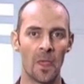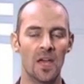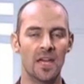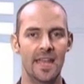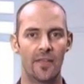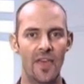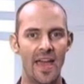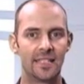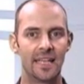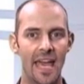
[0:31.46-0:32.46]
Now,
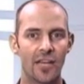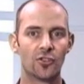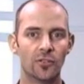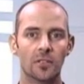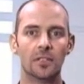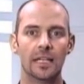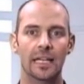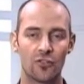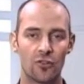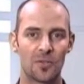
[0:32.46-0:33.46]
that actual
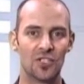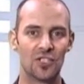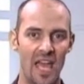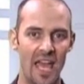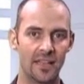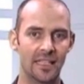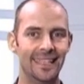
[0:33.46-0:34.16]
encryption standard